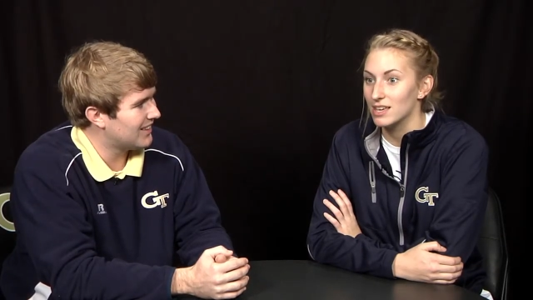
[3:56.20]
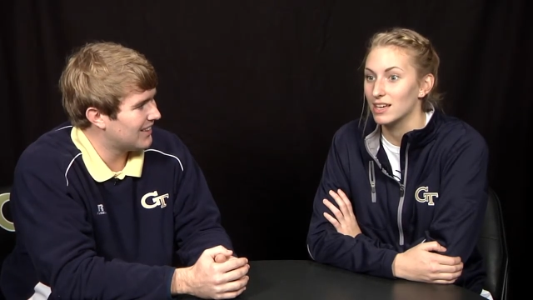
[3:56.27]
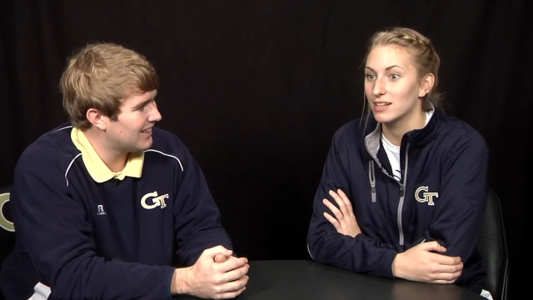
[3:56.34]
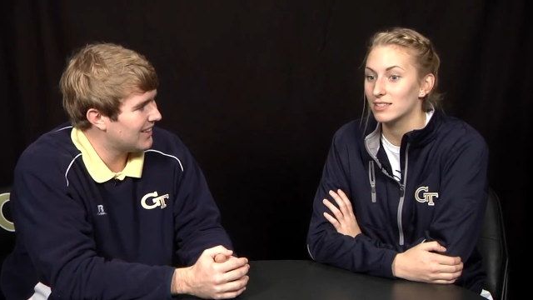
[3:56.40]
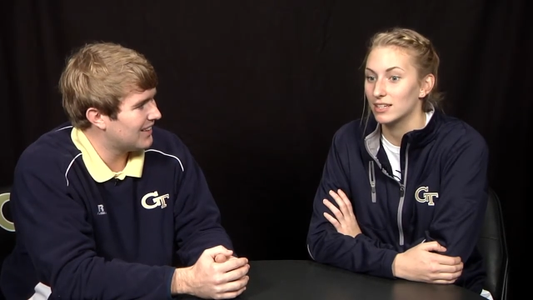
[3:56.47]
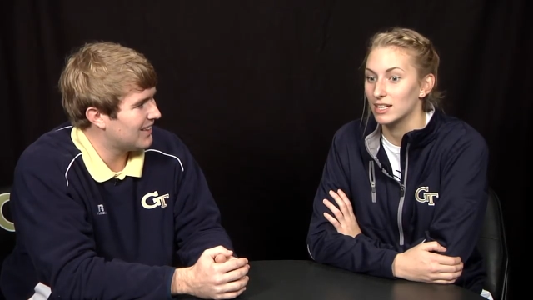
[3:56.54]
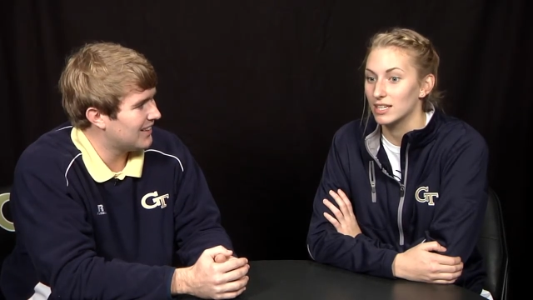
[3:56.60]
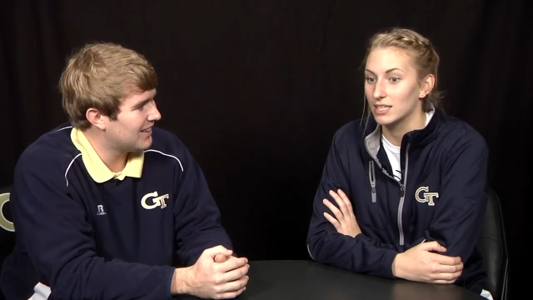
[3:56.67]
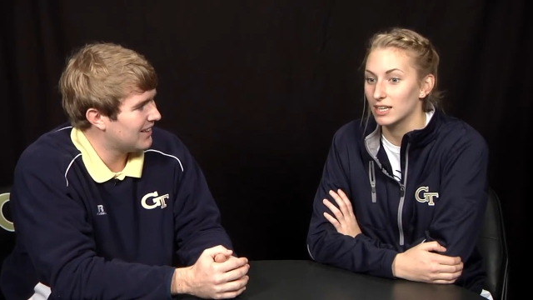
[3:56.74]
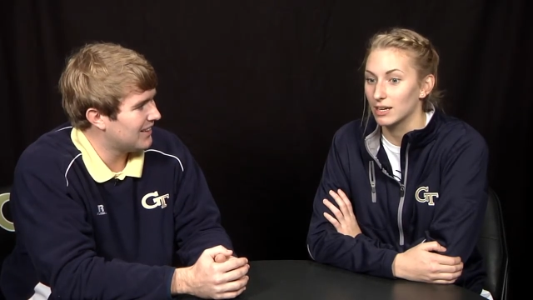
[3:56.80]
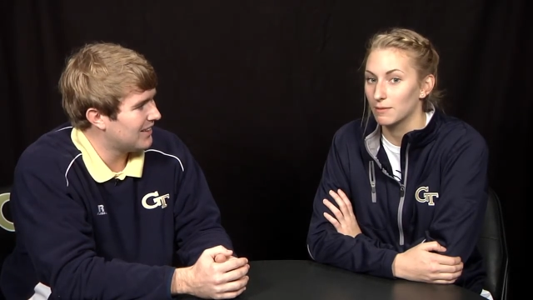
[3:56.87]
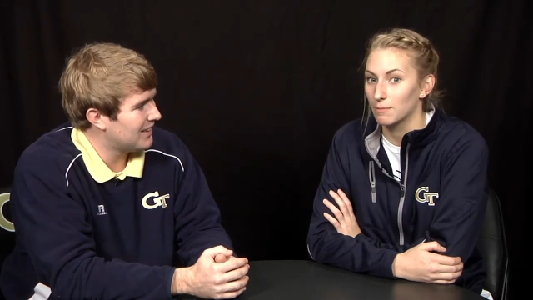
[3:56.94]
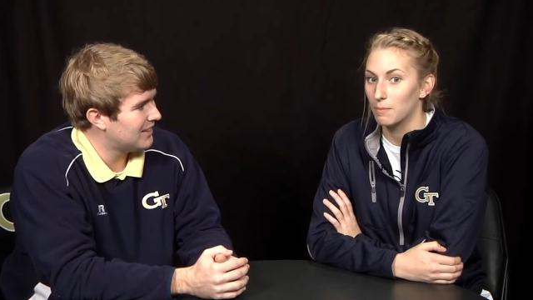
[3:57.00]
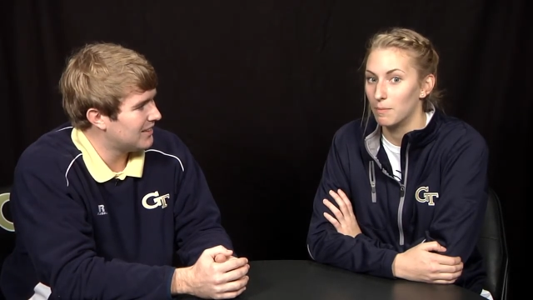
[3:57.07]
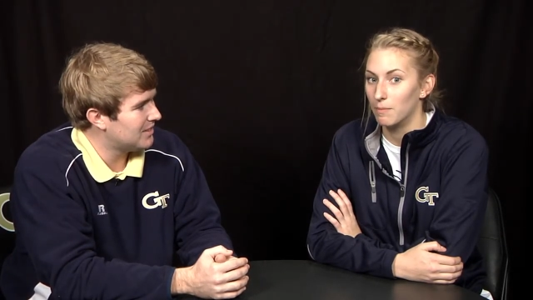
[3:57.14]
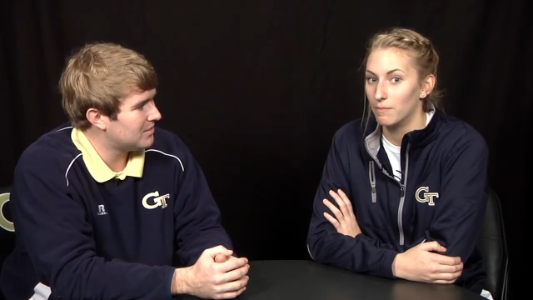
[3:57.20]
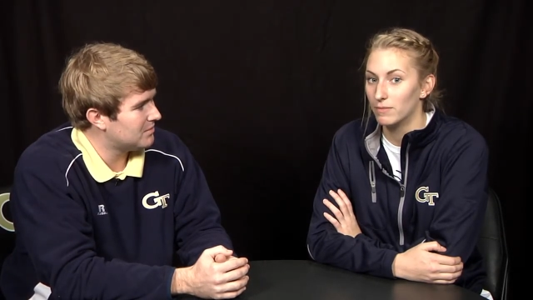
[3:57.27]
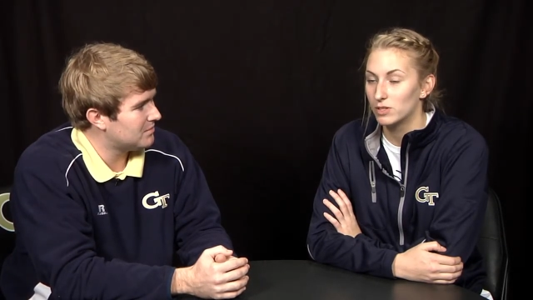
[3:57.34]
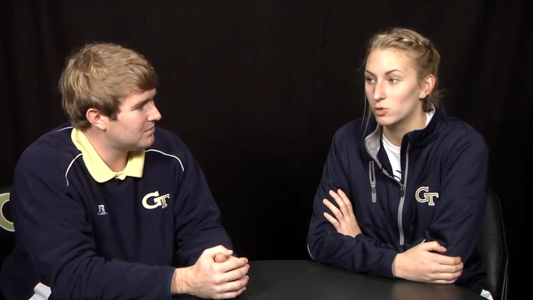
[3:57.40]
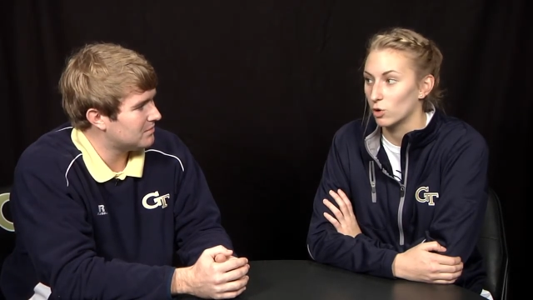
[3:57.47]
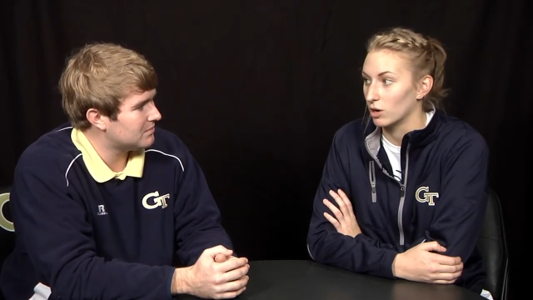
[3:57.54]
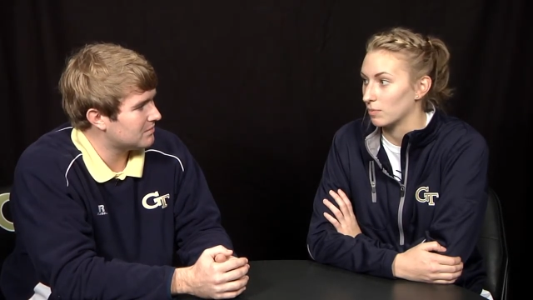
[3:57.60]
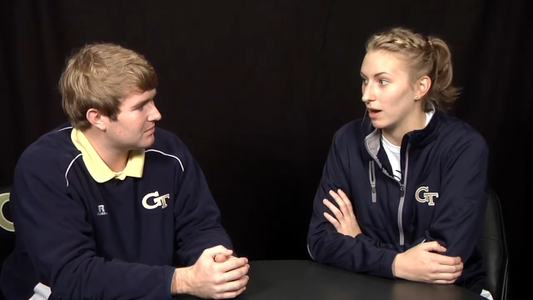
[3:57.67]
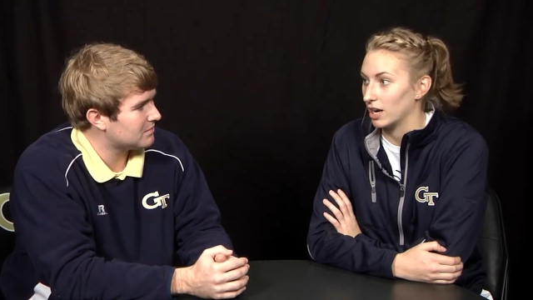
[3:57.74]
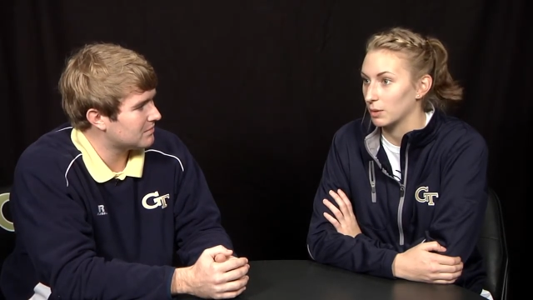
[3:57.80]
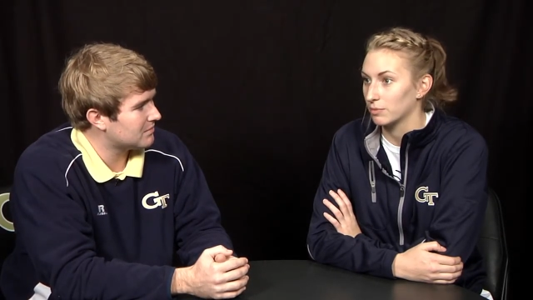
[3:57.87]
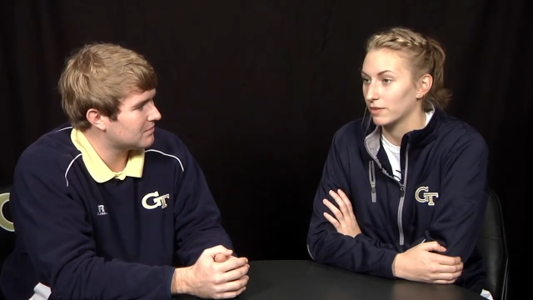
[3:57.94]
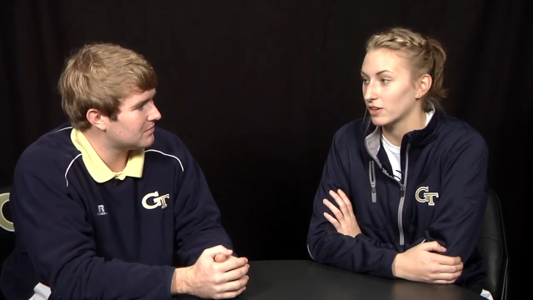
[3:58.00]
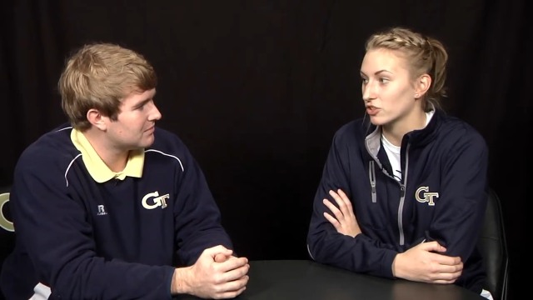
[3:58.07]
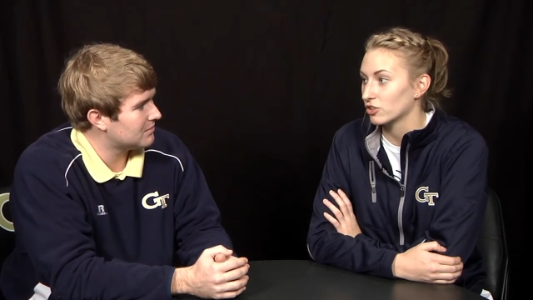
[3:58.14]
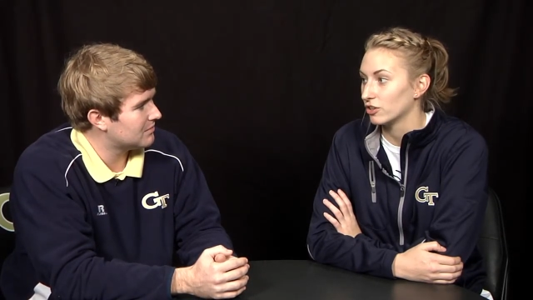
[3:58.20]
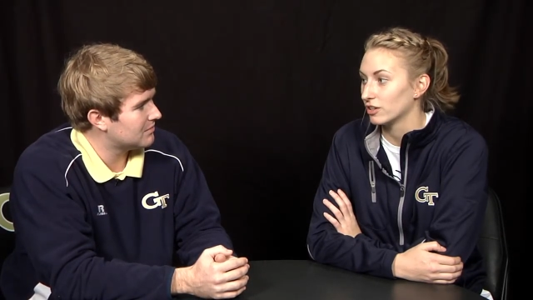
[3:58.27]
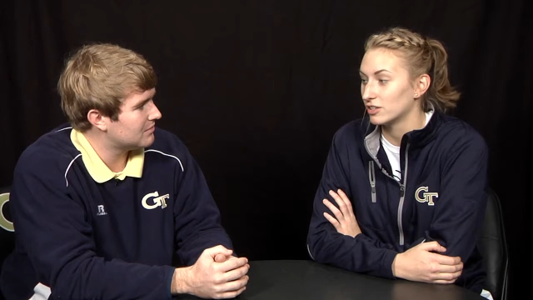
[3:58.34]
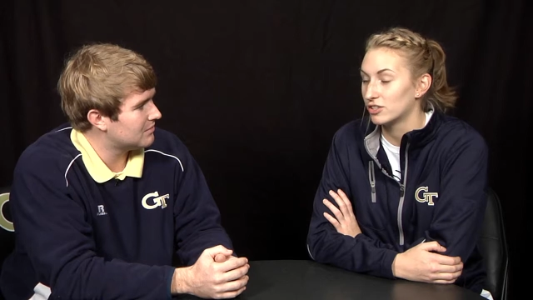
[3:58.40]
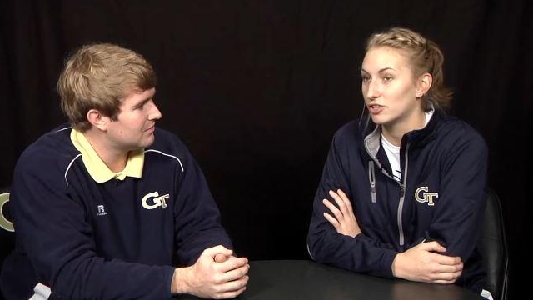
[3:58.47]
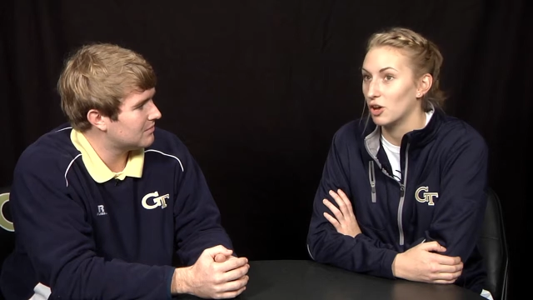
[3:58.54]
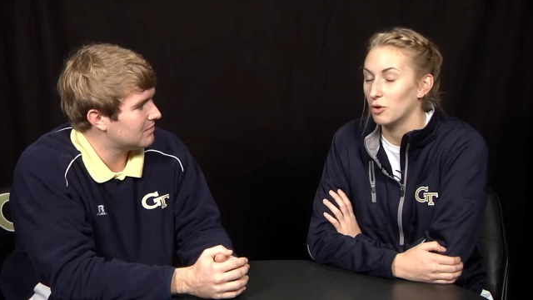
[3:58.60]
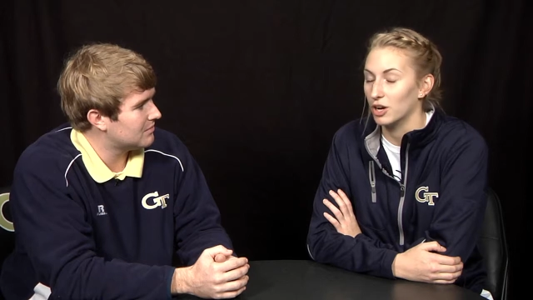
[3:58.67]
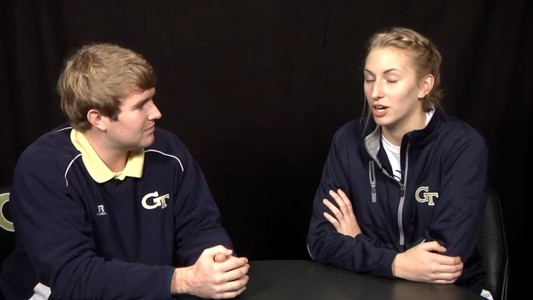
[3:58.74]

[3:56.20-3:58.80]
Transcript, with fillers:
Speaker 1: thinks that it's like store bought or professional. It's so